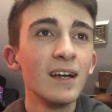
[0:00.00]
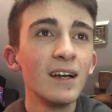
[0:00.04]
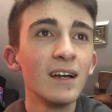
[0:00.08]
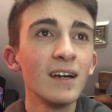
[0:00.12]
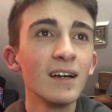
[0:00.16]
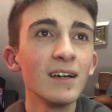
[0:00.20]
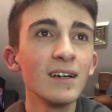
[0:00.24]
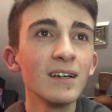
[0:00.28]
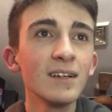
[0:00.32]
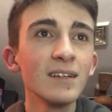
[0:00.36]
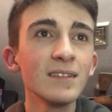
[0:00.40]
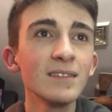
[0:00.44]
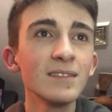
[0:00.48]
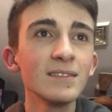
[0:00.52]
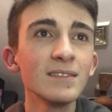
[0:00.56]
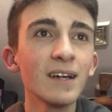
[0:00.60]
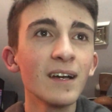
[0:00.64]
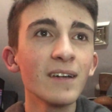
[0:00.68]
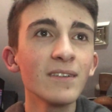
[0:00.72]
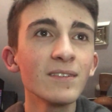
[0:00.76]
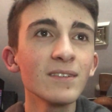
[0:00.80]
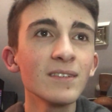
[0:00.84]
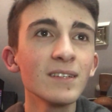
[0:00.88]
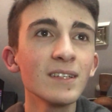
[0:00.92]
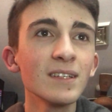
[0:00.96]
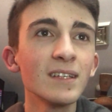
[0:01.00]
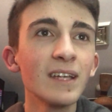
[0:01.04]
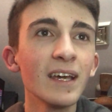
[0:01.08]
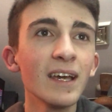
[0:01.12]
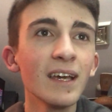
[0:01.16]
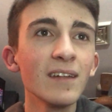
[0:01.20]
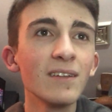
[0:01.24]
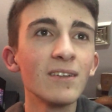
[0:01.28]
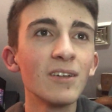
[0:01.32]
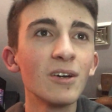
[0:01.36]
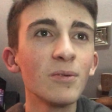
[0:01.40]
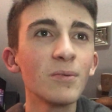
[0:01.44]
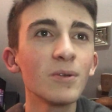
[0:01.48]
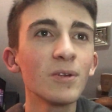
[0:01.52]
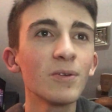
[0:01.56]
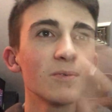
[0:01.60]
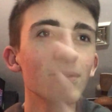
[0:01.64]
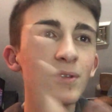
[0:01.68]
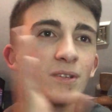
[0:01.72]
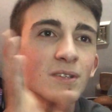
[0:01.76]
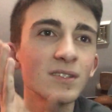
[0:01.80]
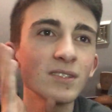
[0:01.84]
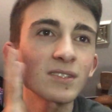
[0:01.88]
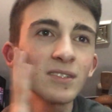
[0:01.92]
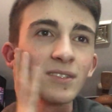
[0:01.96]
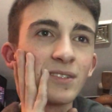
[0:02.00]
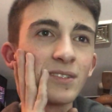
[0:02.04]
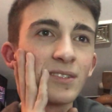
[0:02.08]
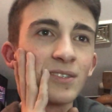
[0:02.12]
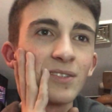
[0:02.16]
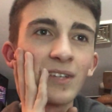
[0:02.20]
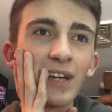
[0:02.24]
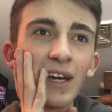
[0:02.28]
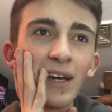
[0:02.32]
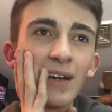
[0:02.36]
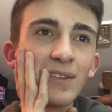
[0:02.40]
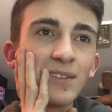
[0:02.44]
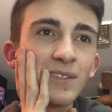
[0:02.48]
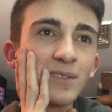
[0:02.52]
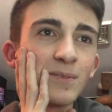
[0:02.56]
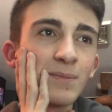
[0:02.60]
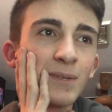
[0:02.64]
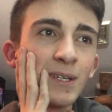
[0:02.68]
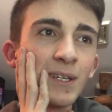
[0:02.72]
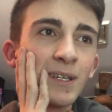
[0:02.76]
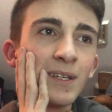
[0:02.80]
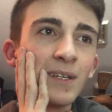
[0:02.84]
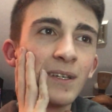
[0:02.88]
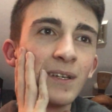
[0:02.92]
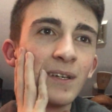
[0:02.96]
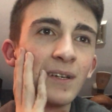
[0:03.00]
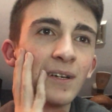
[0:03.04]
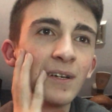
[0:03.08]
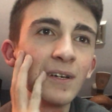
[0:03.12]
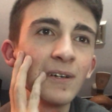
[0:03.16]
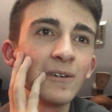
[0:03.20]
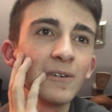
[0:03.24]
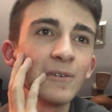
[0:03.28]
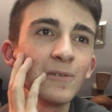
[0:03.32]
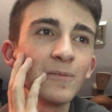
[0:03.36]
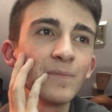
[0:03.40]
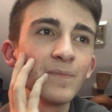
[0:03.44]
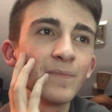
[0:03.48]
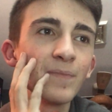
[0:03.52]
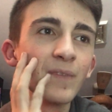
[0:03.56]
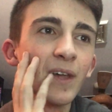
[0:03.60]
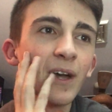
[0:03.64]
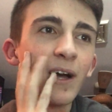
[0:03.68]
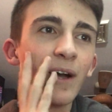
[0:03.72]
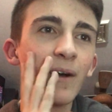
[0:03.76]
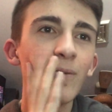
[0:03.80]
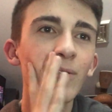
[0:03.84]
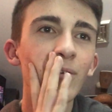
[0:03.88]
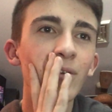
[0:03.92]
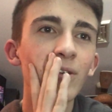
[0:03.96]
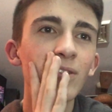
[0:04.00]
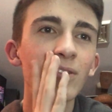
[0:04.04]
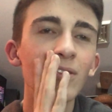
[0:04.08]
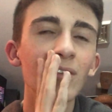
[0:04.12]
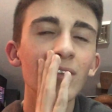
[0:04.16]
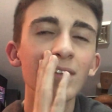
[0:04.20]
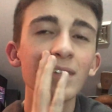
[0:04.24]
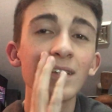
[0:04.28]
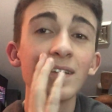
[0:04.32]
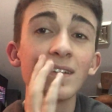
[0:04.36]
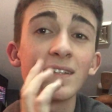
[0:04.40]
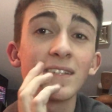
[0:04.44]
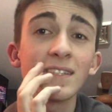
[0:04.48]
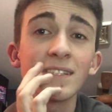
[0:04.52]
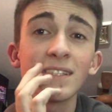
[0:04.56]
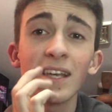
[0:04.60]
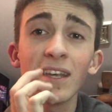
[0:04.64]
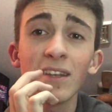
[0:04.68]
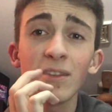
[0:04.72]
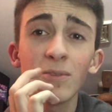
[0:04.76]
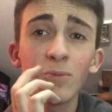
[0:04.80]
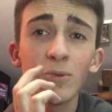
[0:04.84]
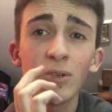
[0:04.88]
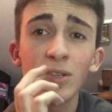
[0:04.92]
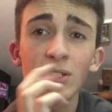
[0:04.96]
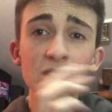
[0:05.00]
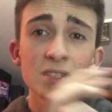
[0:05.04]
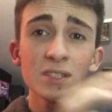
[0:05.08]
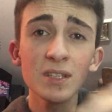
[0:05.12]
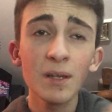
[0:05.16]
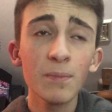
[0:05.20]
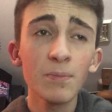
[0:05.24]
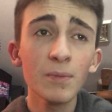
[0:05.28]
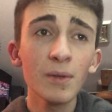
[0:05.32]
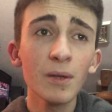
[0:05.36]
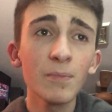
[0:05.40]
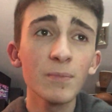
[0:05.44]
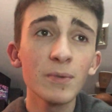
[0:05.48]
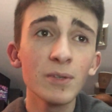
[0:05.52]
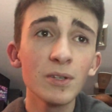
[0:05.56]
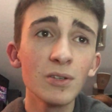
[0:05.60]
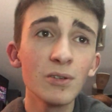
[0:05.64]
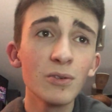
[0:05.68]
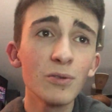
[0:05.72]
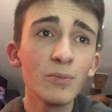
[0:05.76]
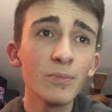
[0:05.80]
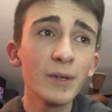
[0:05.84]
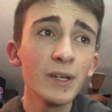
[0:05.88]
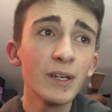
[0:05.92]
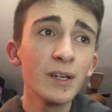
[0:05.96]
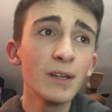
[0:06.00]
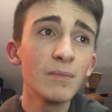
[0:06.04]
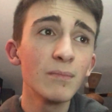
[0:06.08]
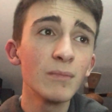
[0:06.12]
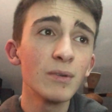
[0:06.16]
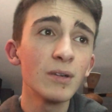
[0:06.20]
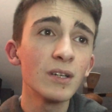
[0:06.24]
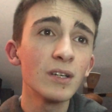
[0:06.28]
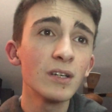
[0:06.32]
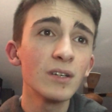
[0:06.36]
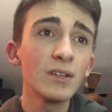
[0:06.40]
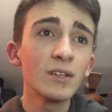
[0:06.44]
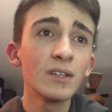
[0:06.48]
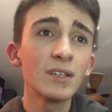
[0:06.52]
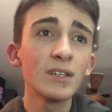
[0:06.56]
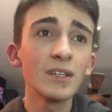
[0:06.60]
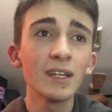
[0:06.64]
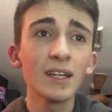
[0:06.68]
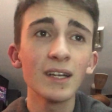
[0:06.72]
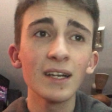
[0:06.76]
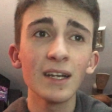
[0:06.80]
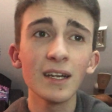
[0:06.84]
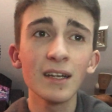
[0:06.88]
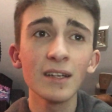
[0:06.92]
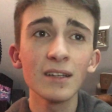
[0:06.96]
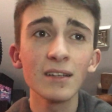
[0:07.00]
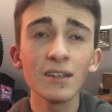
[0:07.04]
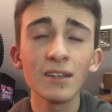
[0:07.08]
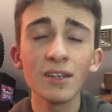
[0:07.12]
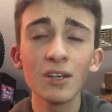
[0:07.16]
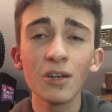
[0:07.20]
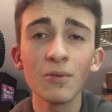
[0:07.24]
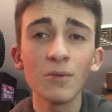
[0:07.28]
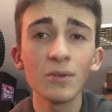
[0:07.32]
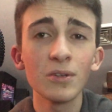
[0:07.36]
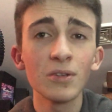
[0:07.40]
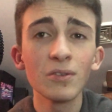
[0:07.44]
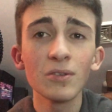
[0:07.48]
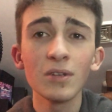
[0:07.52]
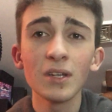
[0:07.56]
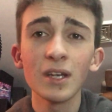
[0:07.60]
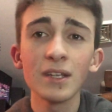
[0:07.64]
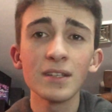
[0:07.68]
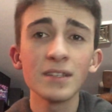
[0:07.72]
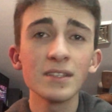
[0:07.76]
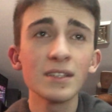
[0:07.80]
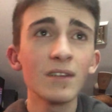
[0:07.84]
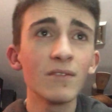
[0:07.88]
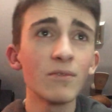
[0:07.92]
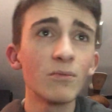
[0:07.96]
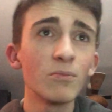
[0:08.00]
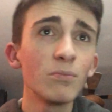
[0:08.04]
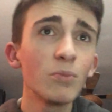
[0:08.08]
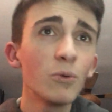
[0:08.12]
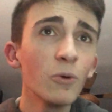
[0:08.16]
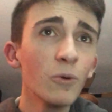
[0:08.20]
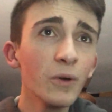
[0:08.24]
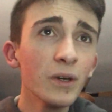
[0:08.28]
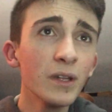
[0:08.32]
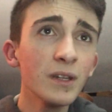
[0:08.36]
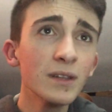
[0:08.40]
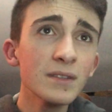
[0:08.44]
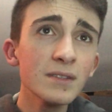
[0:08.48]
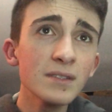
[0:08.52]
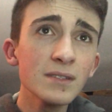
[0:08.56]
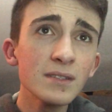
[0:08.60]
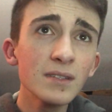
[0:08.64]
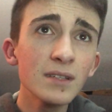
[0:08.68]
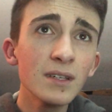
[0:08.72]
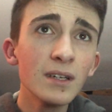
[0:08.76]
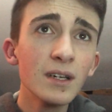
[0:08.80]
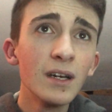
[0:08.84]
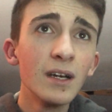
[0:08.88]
Other than that, nobody really stood out to me, you know. I would have thought that Seth would have stepped up a little bit, but he couldn't get anything going. He only had 7 points.